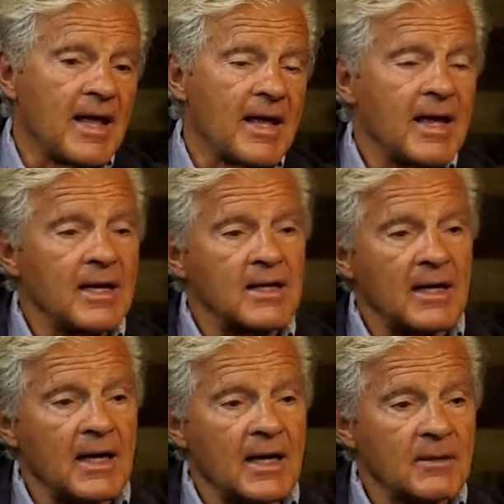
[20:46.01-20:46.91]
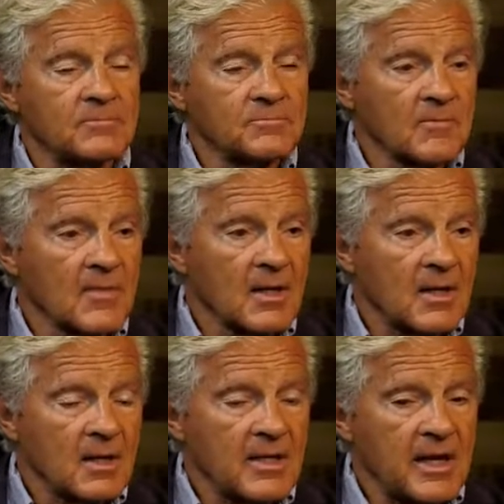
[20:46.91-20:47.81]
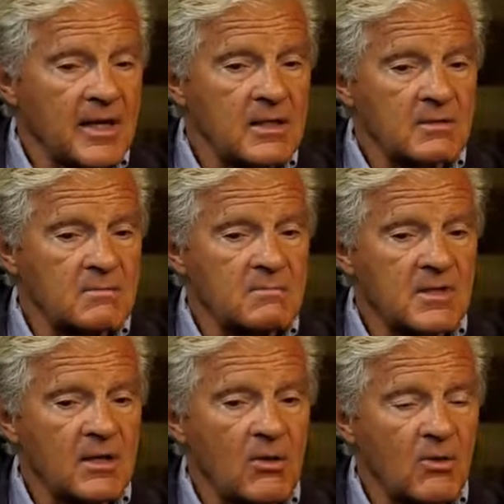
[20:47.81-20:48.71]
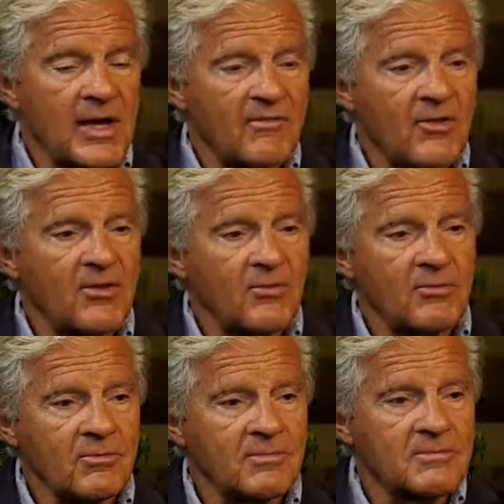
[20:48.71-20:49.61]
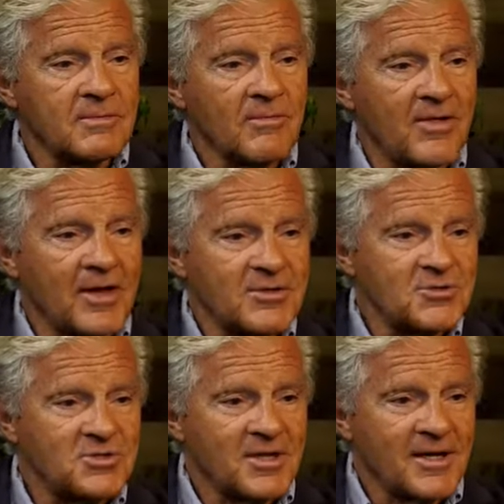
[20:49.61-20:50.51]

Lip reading: And then I did a whole lot of other things.